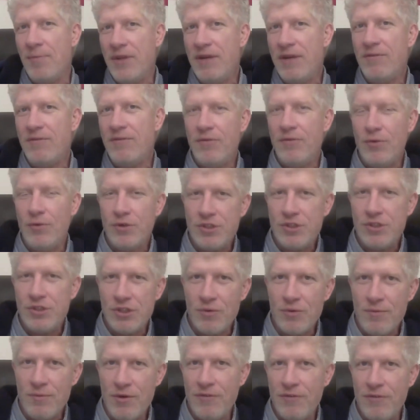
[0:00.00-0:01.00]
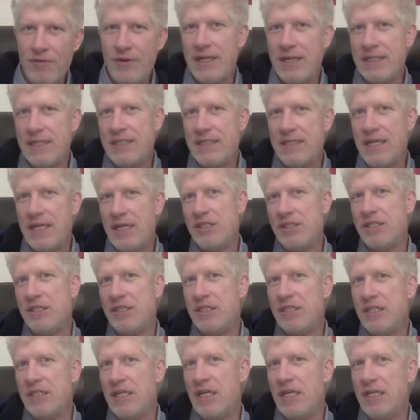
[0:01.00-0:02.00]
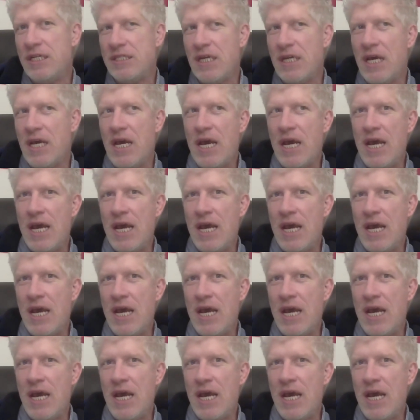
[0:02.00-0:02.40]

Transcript: even if it was just removing contingencies